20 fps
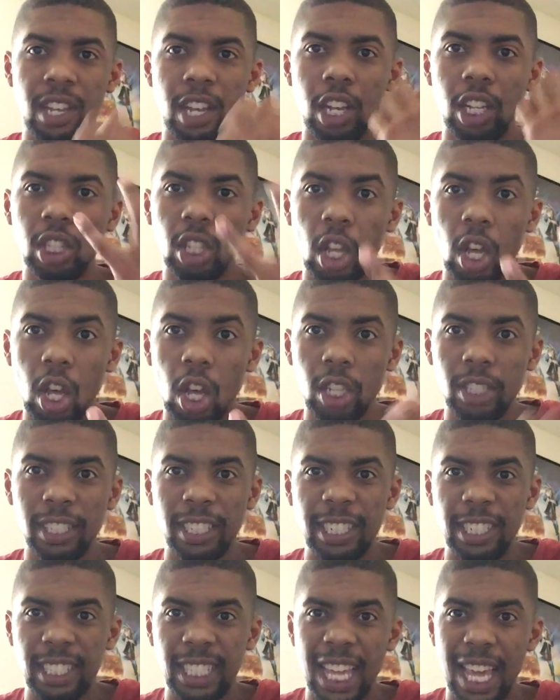claws that
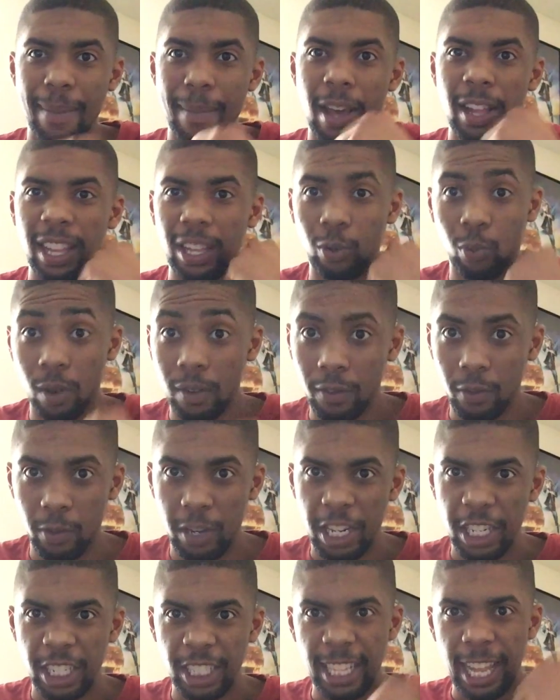just came out like
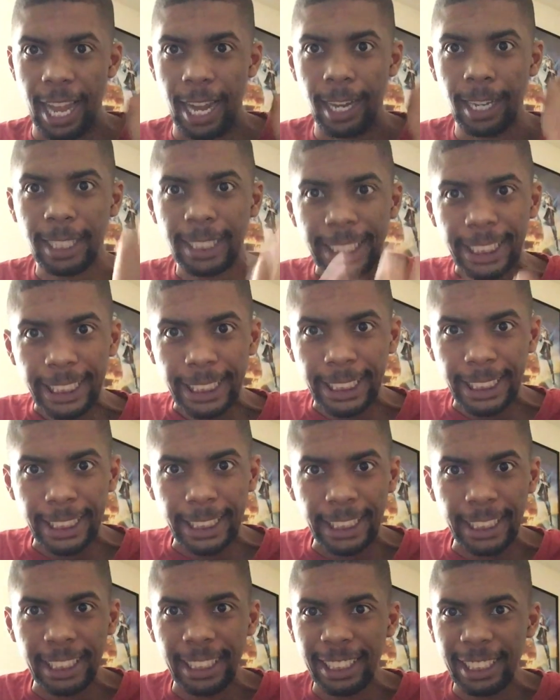Wolverine, just like
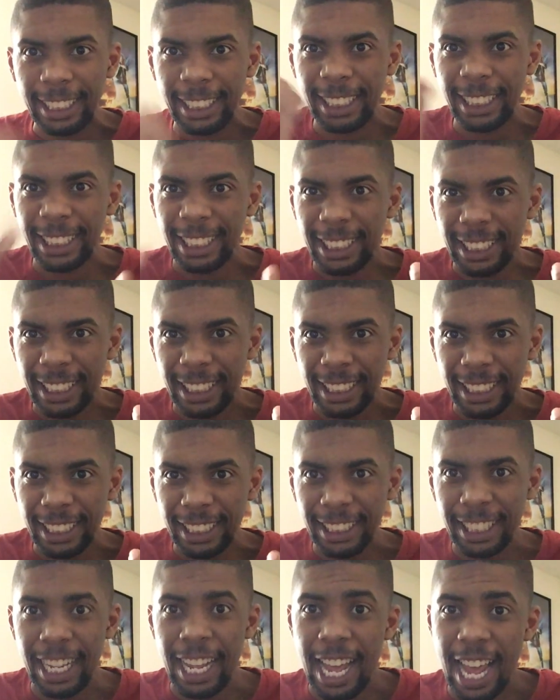cling,
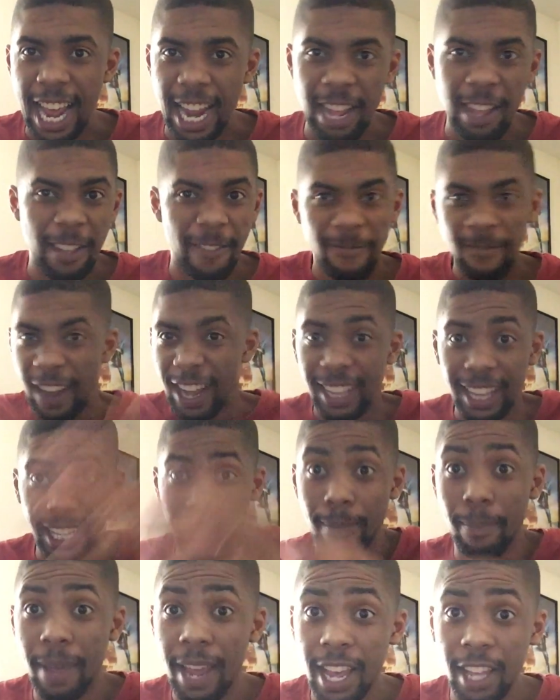cling. And he fight like
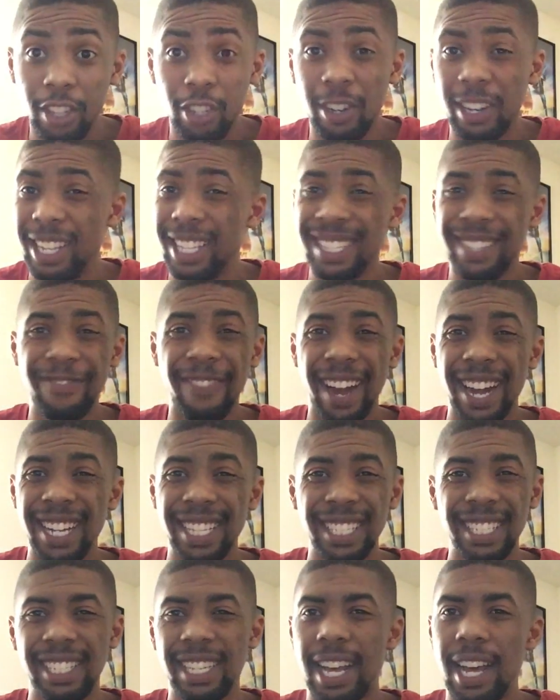a panther, and his fighting
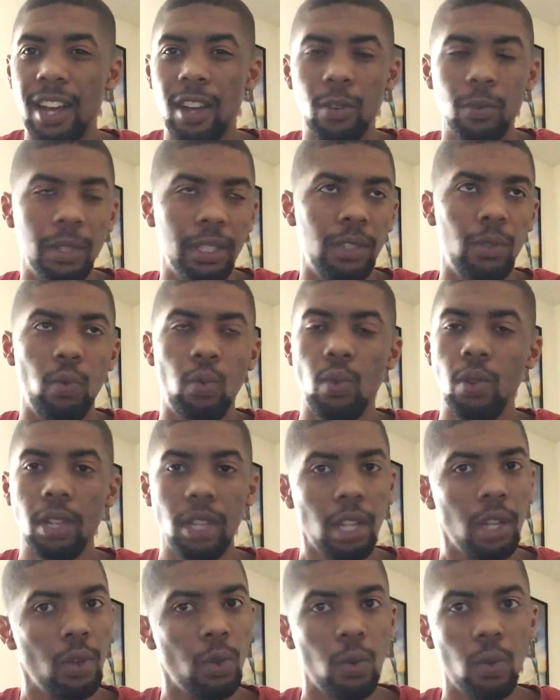style was
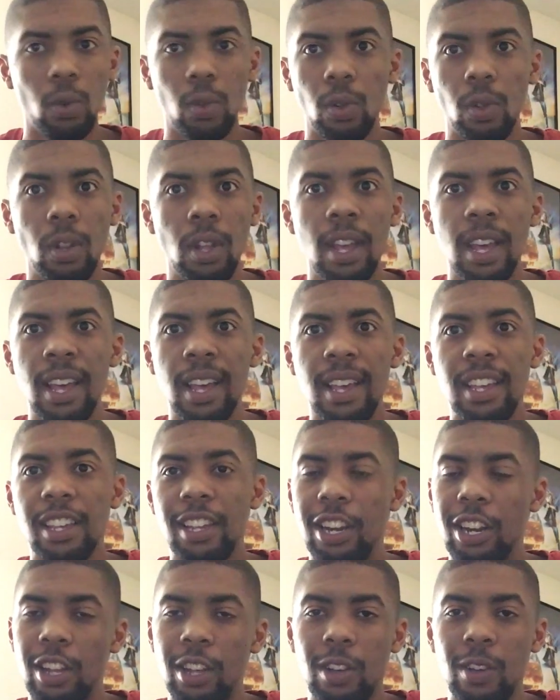really cool,
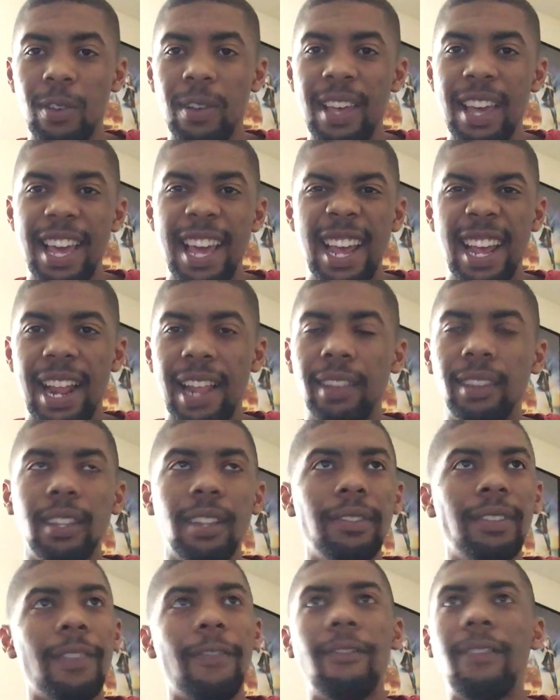you know. And I
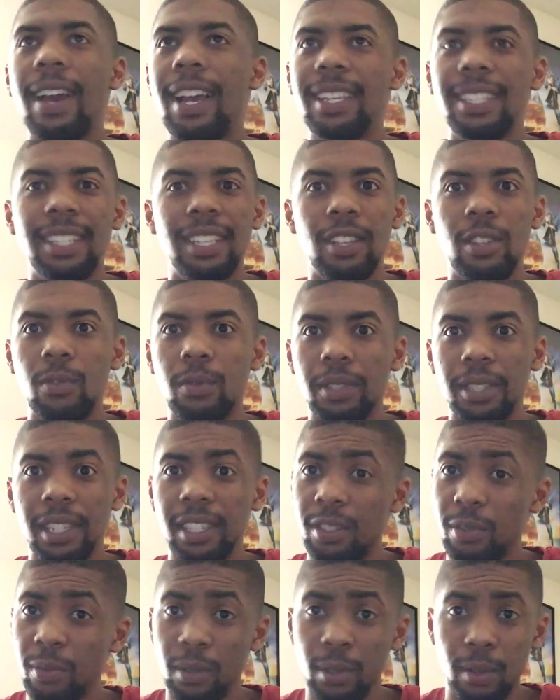love the fight
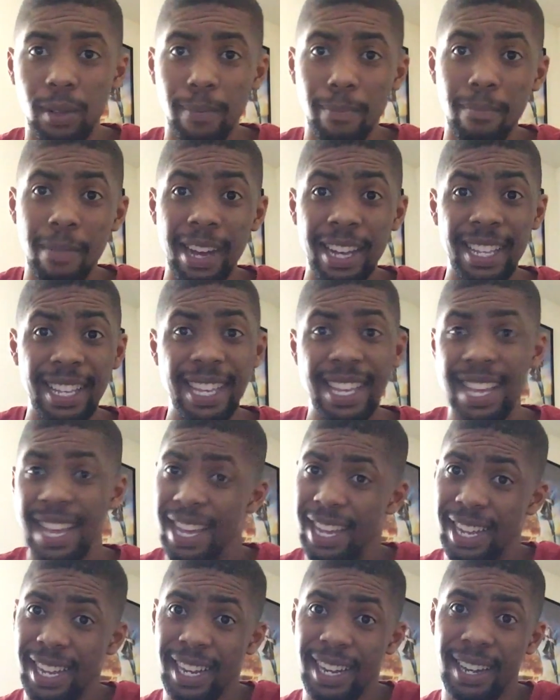sequences between Bucky
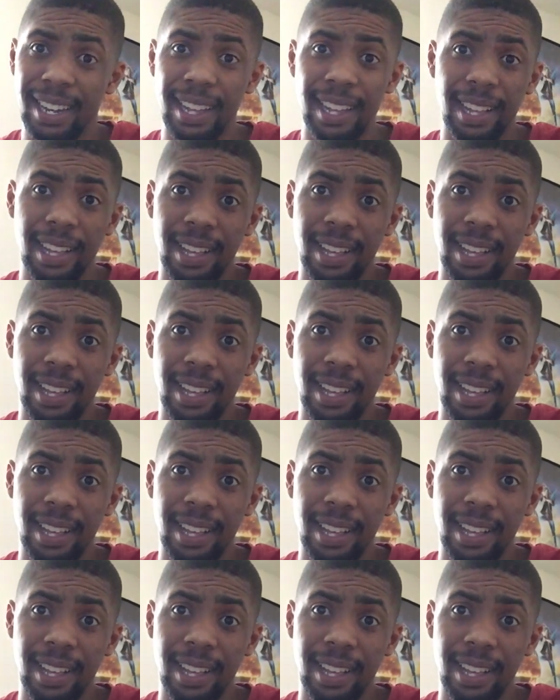and